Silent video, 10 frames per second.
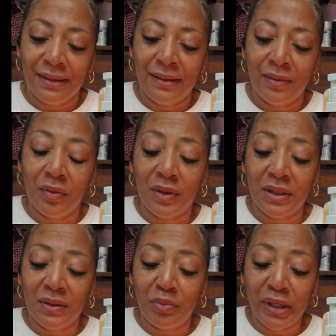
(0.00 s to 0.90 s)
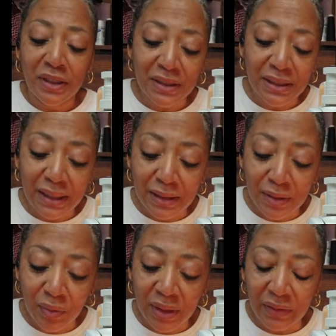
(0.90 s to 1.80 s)
or pin your skin to
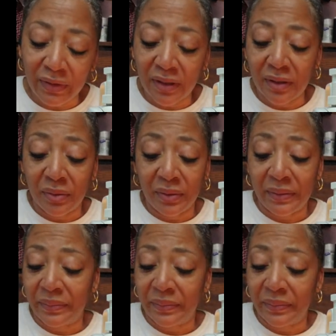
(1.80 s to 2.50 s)
whatever you do?